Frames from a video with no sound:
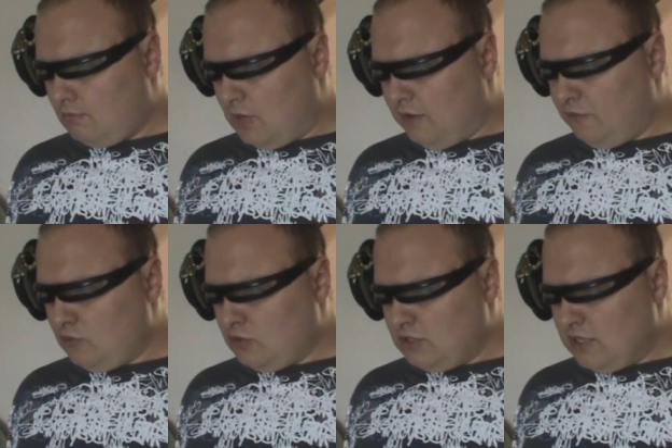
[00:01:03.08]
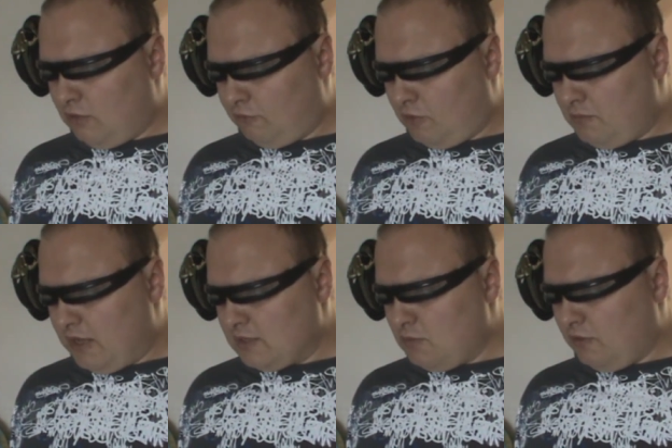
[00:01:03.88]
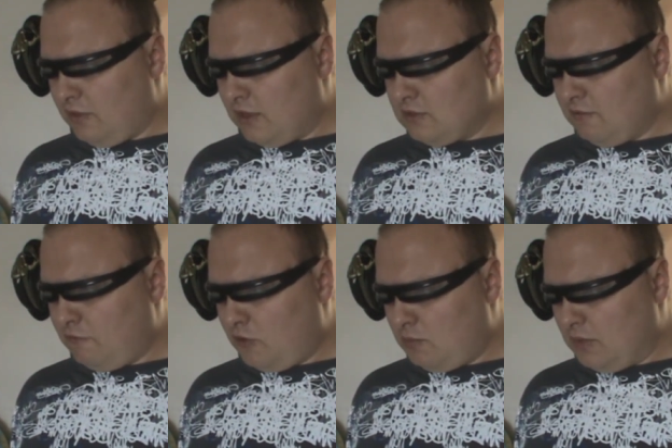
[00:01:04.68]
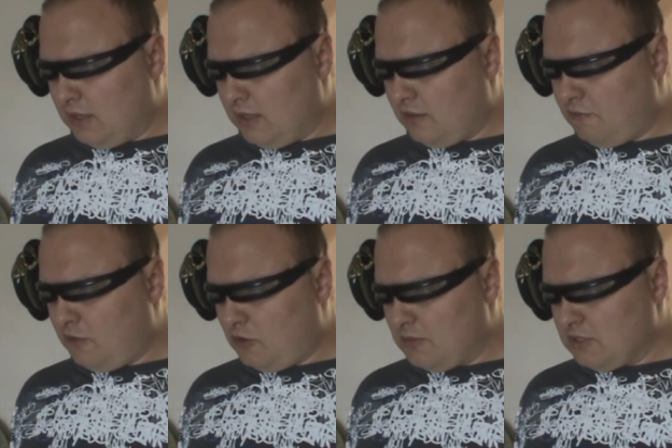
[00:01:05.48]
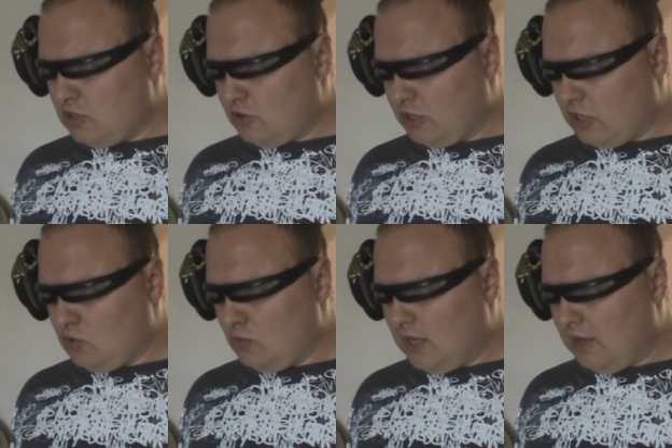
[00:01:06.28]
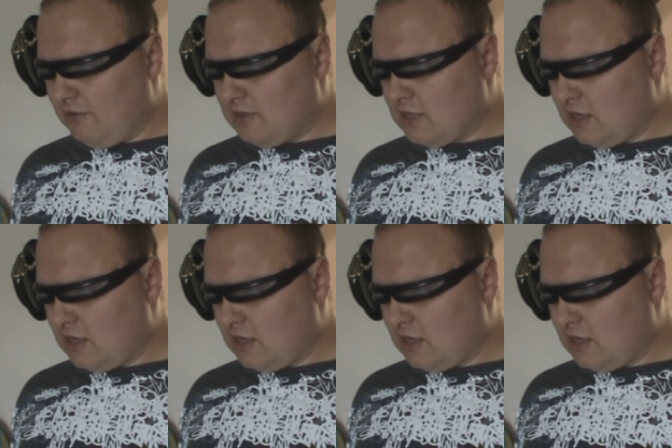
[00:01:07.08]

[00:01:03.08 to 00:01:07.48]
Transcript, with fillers: My future self from next month has informed me that the film is good and you gave it